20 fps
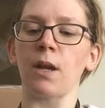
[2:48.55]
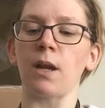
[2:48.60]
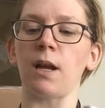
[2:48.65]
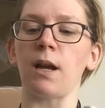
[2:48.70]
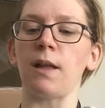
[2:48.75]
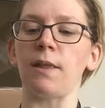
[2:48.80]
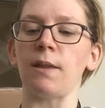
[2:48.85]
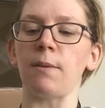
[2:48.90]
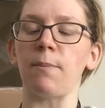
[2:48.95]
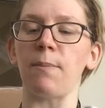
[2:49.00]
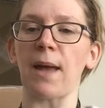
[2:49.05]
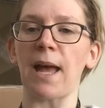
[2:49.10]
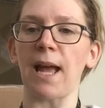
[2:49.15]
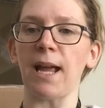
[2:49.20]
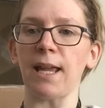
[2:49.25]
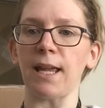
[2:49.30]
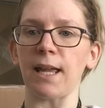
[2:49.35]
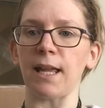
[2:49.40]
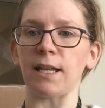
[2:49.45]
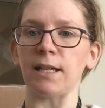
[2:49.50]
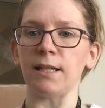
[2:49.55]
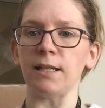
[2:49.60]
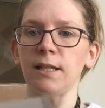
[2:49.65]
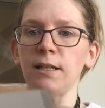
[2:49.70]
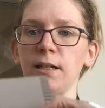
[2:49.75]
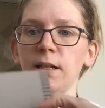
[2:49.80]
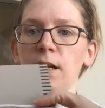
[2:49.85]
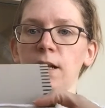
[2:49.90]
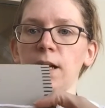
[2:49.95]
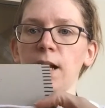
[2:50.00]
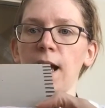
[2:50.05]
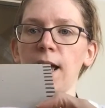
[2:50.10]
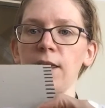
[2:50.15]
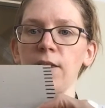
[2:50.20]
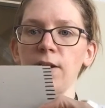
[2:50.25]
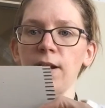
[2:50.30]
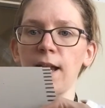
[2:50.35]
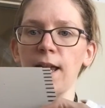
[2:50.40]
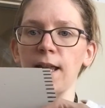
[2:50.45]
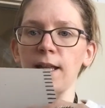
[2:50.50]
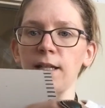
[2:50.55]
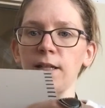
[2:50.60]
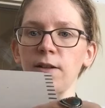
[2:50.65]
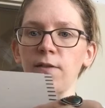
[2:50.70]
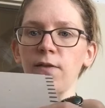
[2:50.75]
on the back end, on either end